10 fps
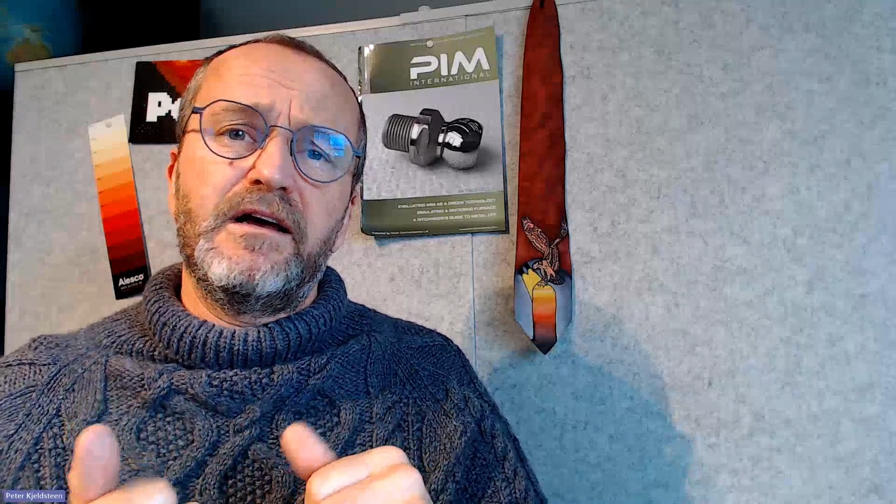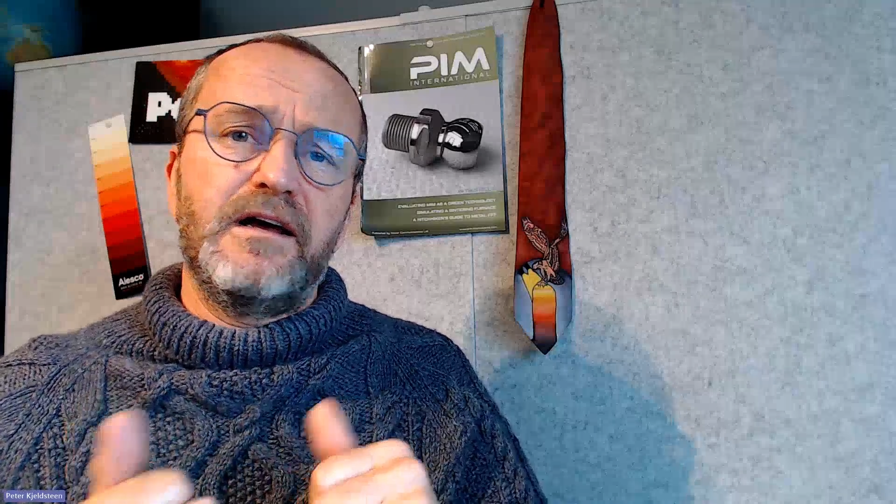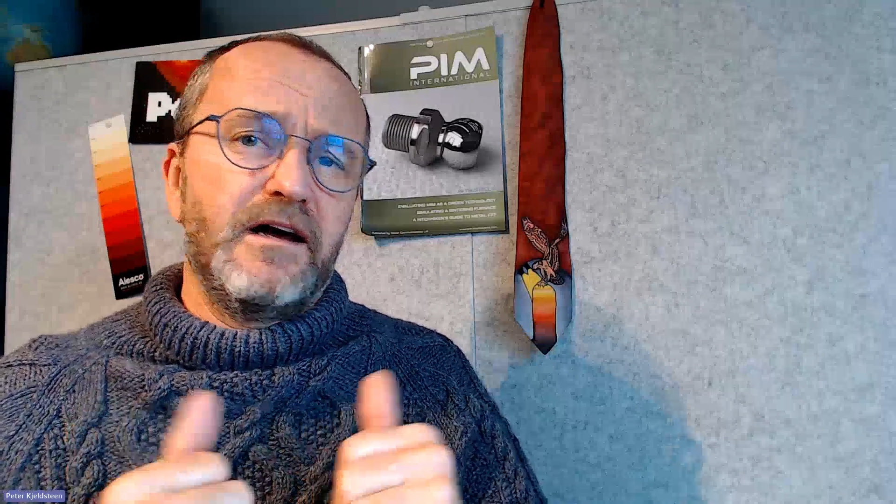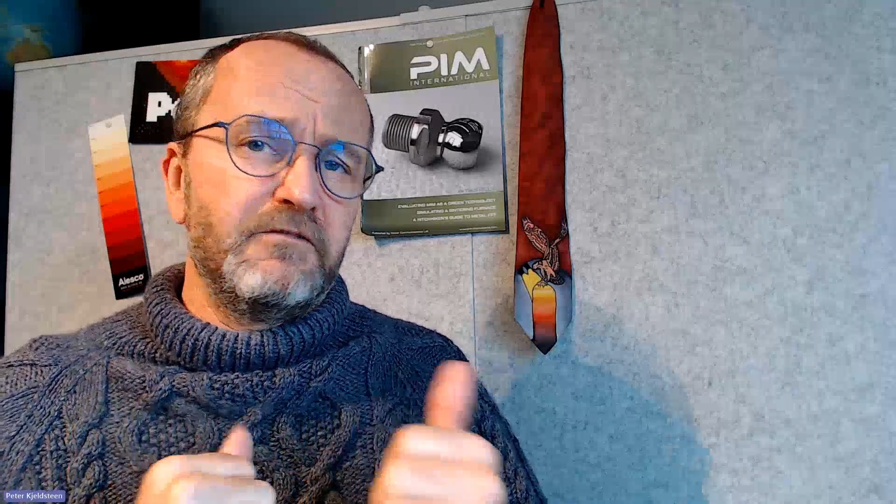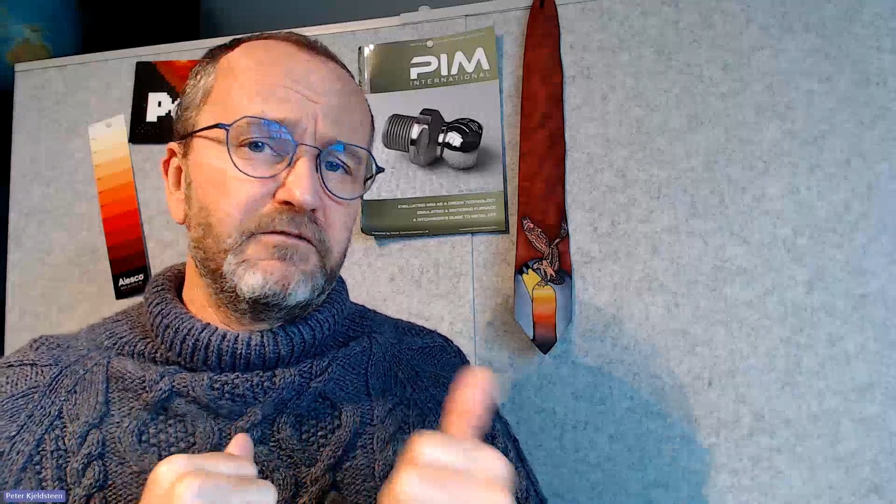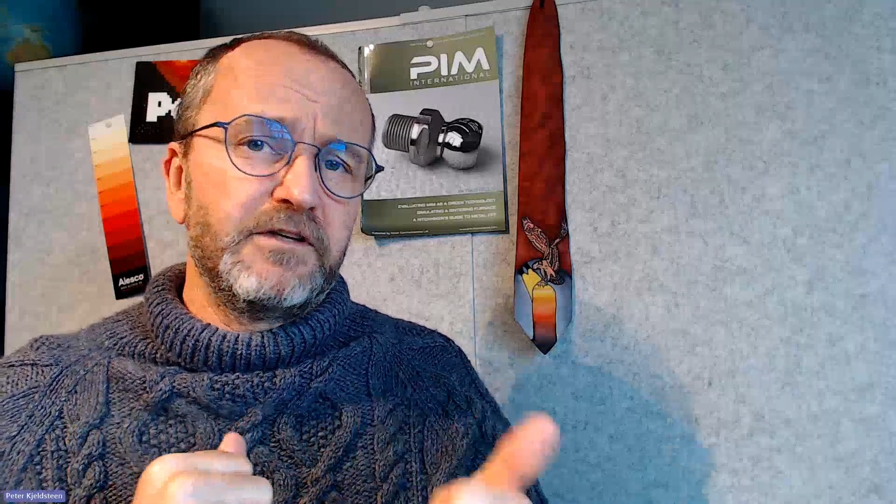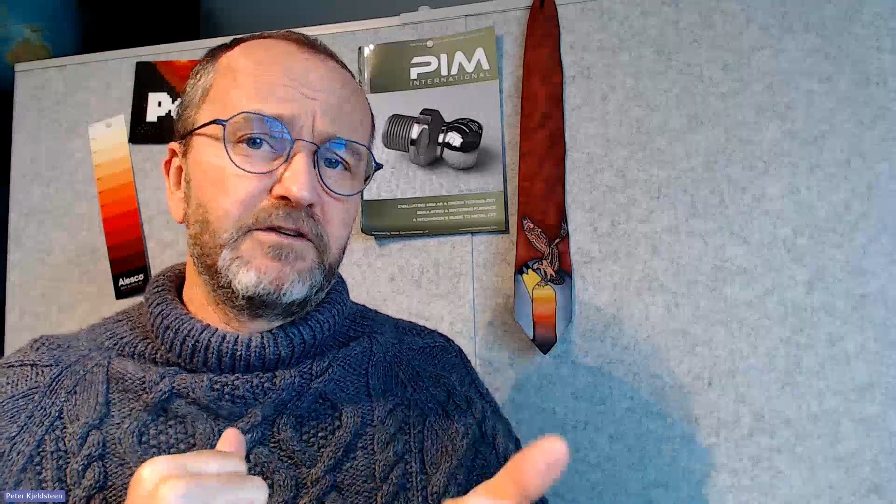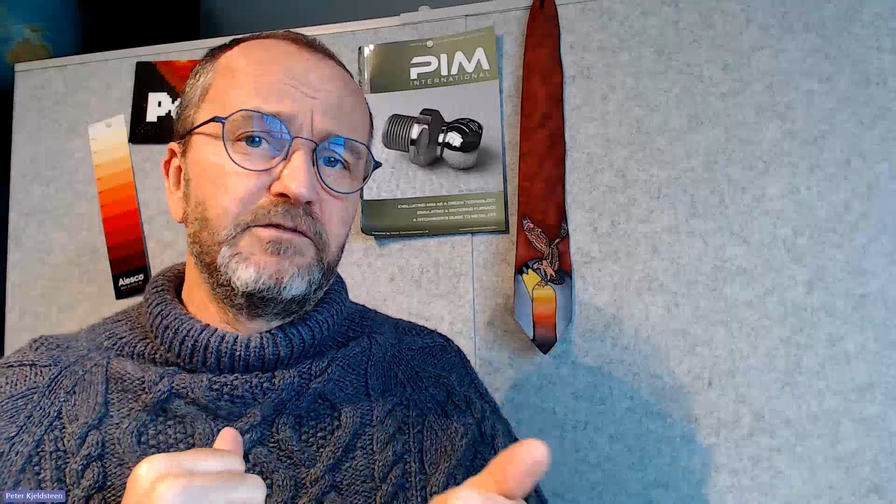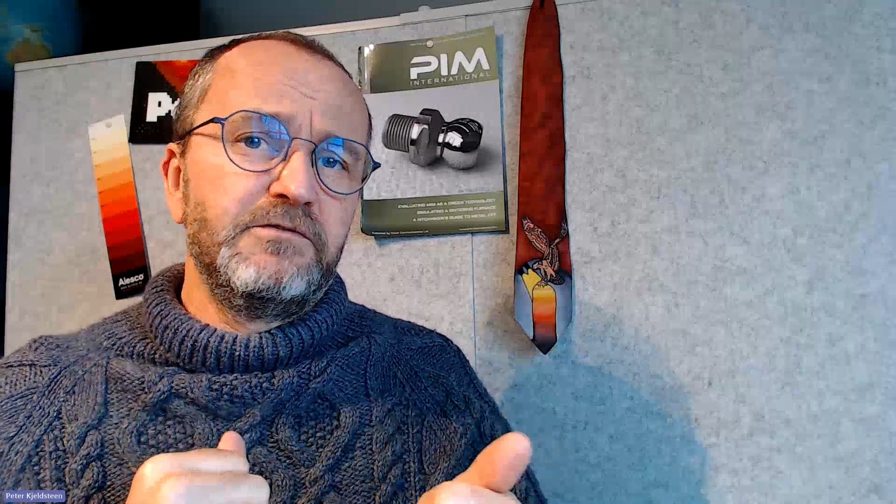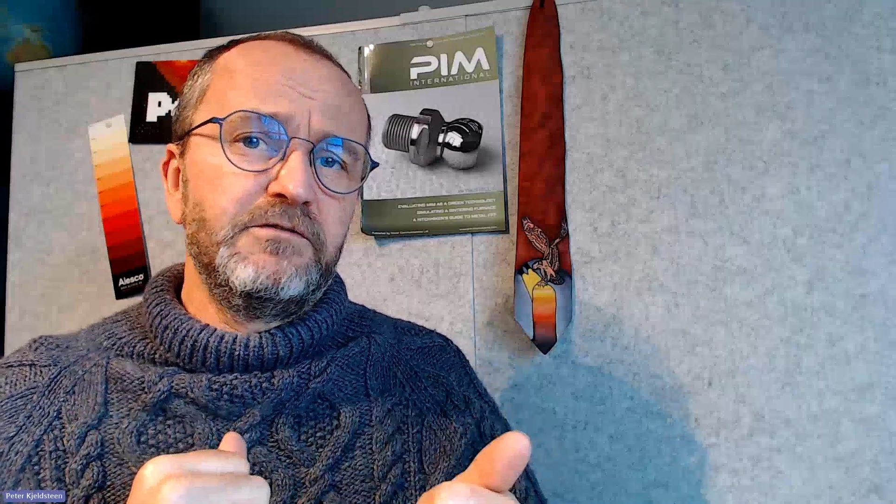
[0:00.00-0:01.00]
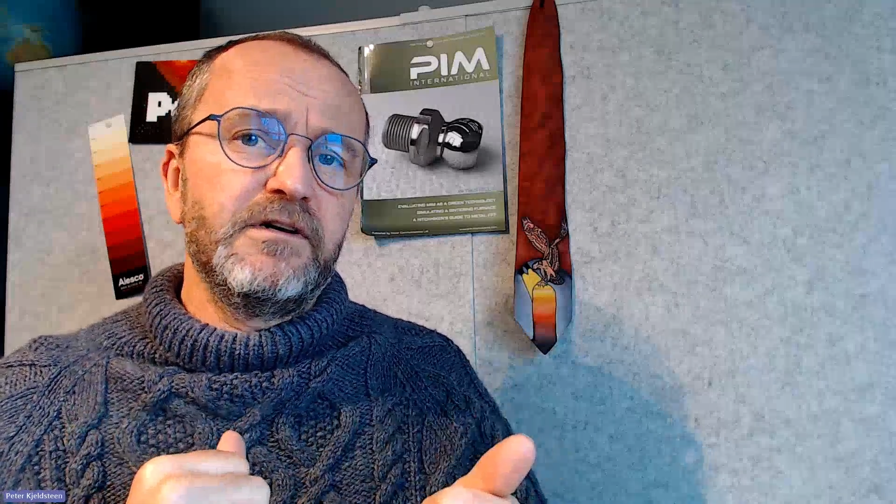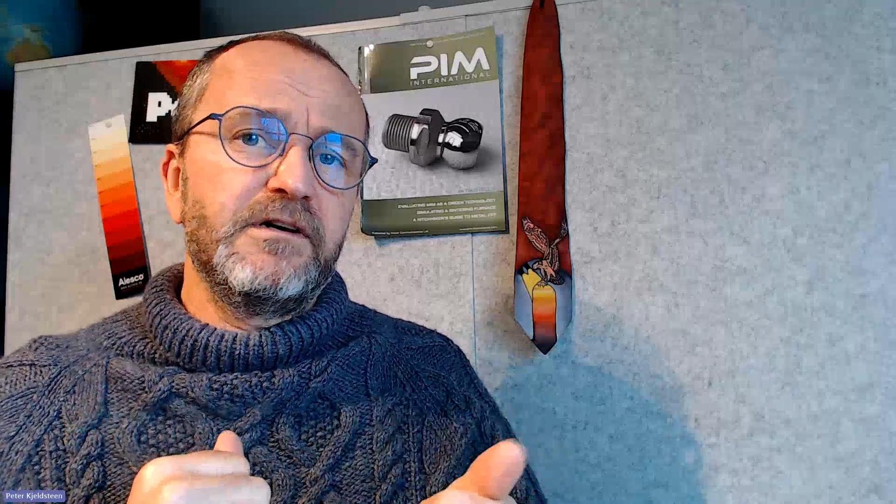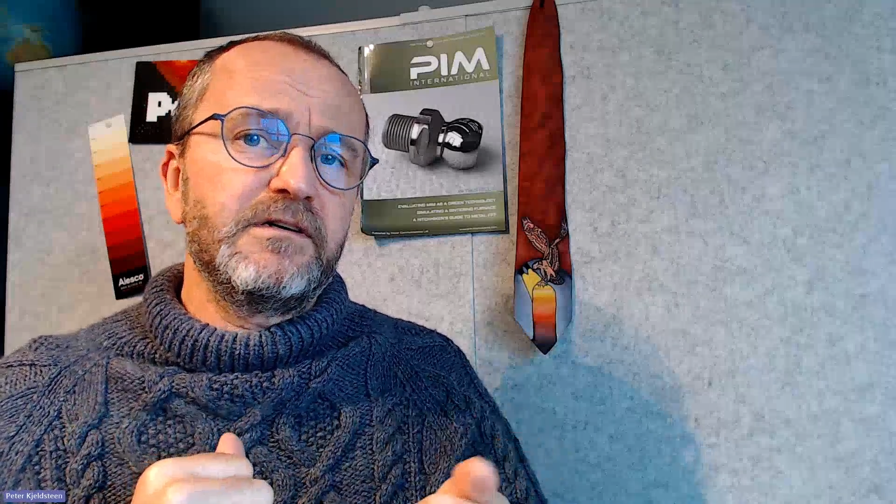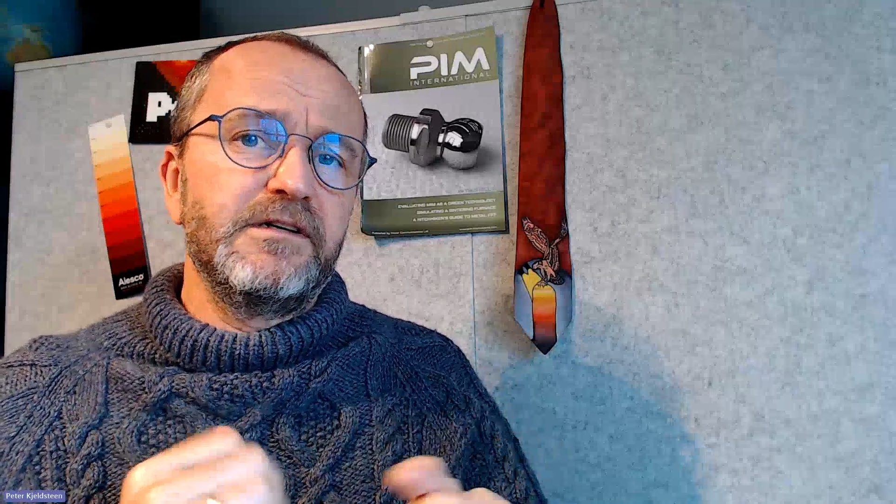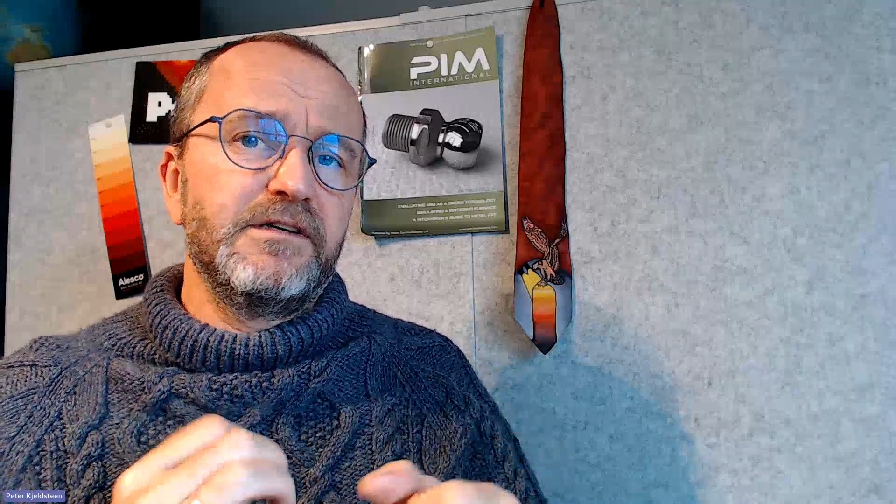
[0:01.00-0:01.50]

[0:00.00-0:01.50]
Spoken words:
How they do that